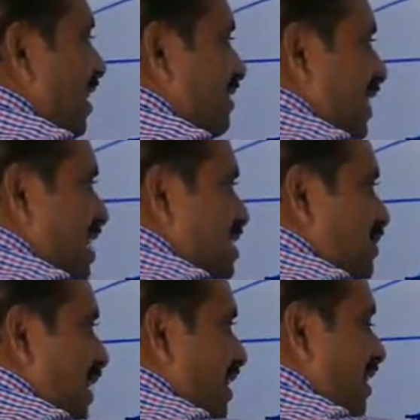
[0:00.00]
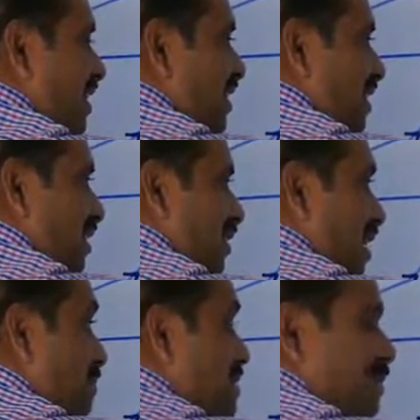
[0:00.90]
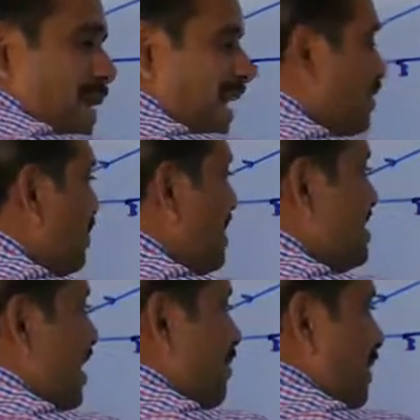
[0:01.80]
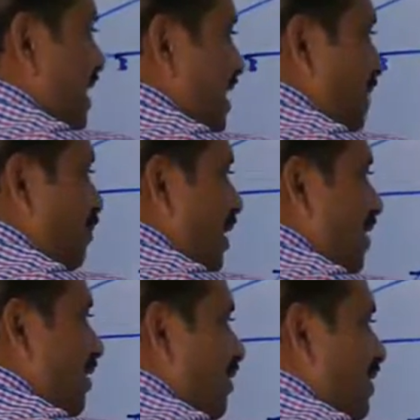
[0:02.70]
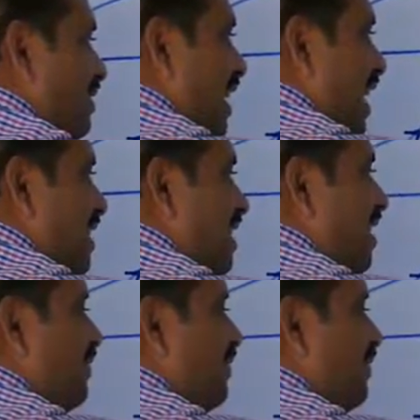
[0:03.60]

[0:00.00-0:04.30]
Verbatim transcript: That's why comes back to the same medium with angle of